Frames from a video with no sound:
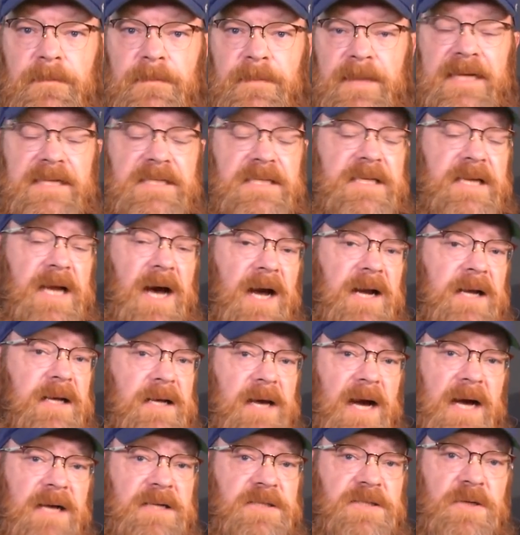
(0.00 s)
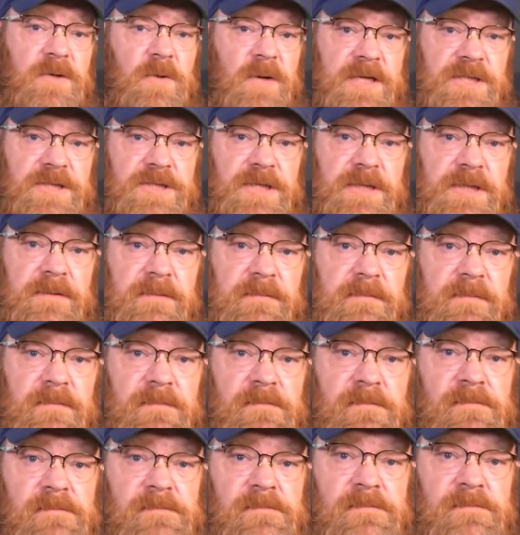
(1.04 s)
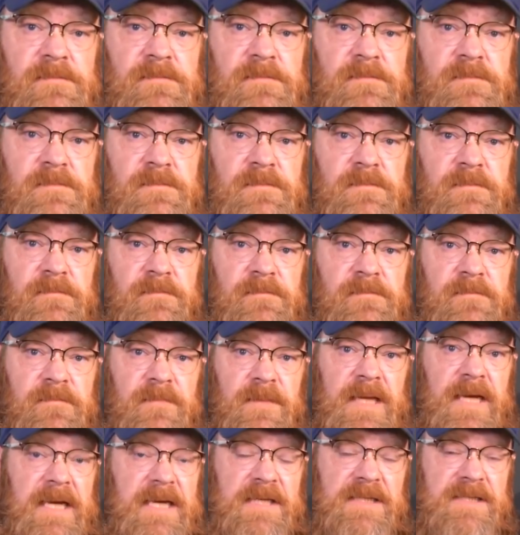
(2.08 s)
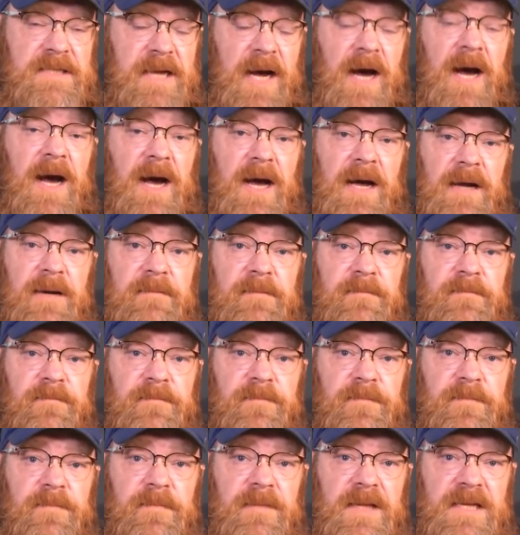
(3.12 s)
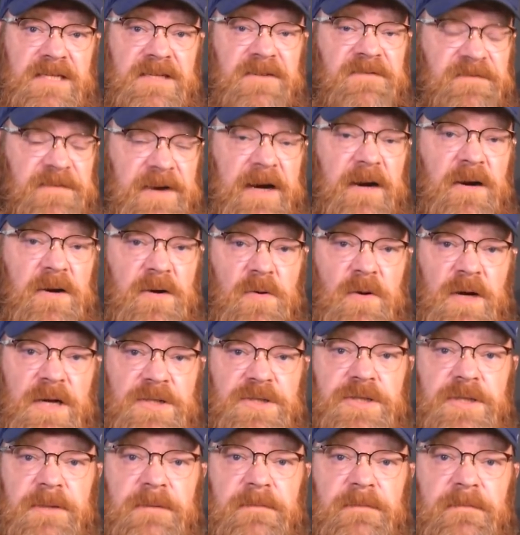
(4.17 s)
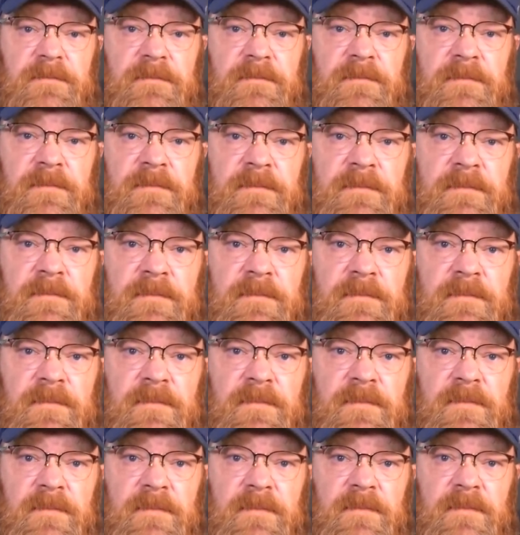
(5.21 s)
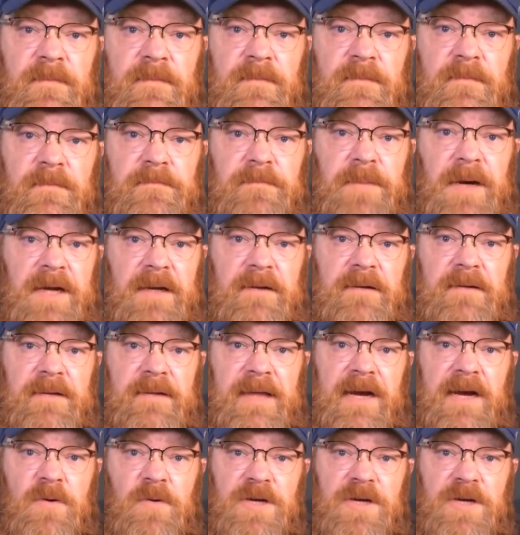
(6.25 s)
That's not a gotcha question. It's not. It's a fair question. But that